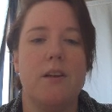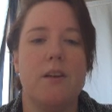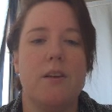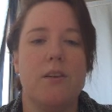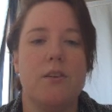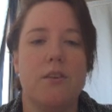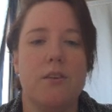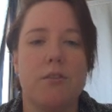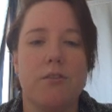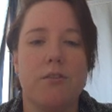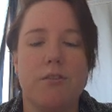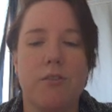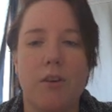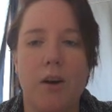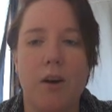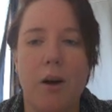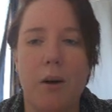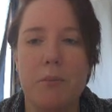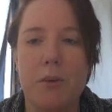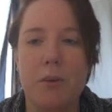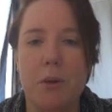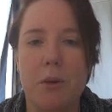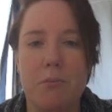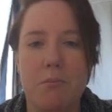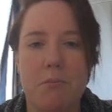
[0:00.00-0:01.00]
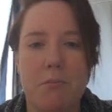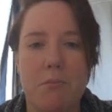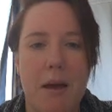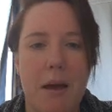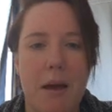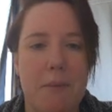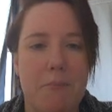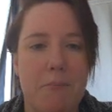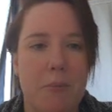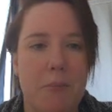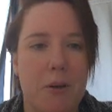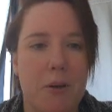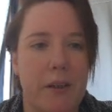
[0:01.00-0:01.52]
So from your
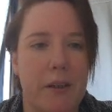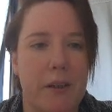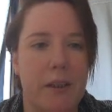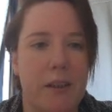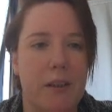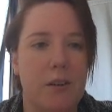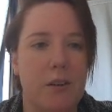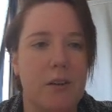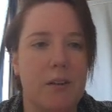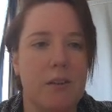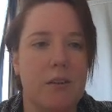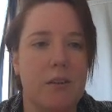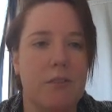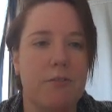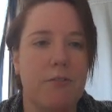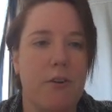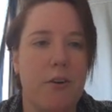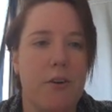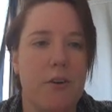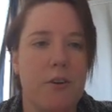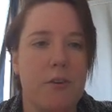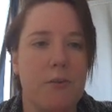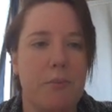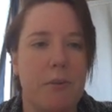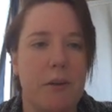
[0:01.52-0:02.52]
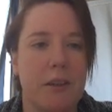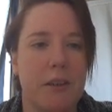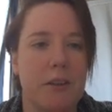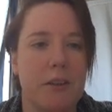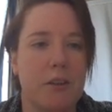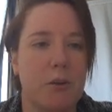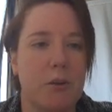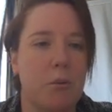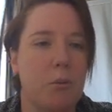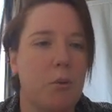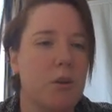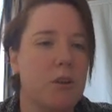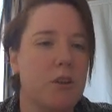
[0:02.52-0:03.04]
memory, look at the first
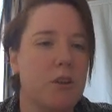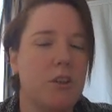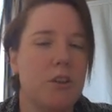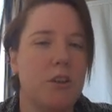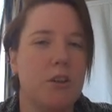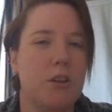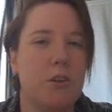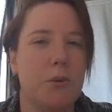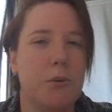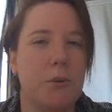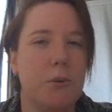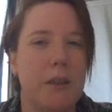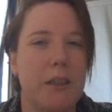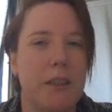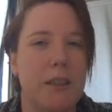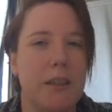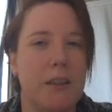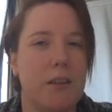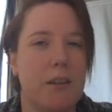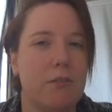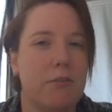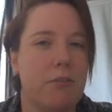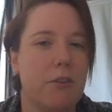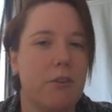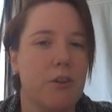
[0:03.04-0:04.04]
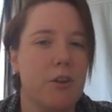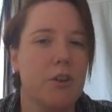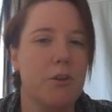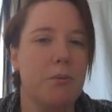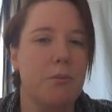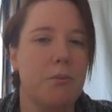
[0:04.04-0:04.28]
picture. What you doing in the first